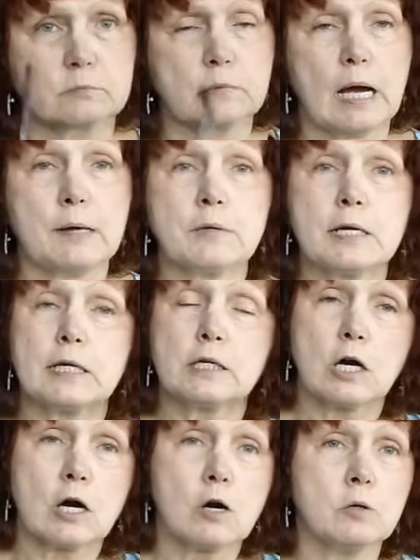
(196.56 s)
I'm ready to
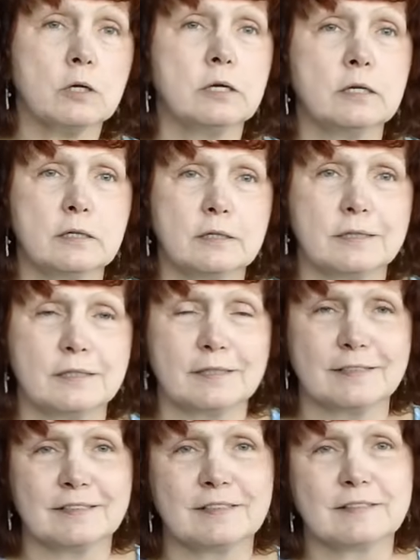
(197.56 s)
go.
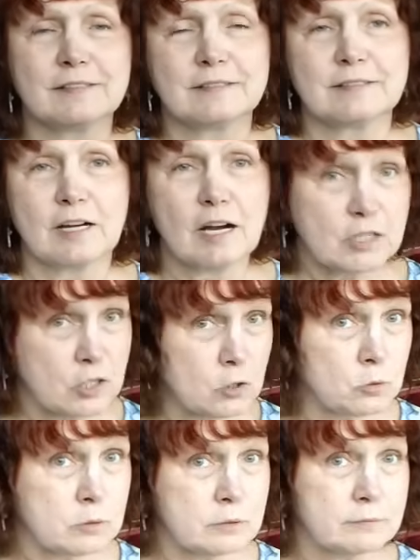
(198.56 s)
Are
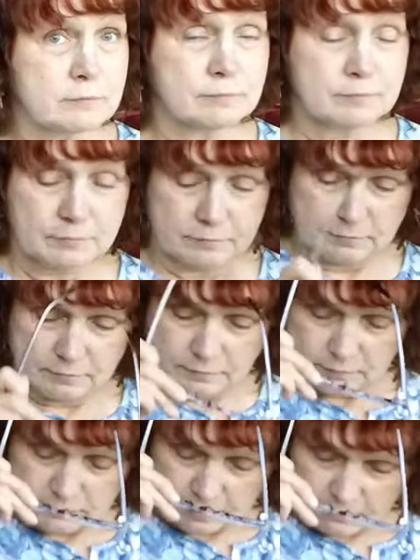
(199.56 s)
you? Yeah.
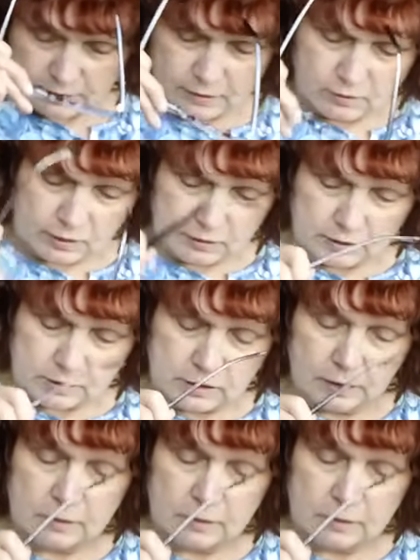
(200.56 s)
All right. Okay. Let's see.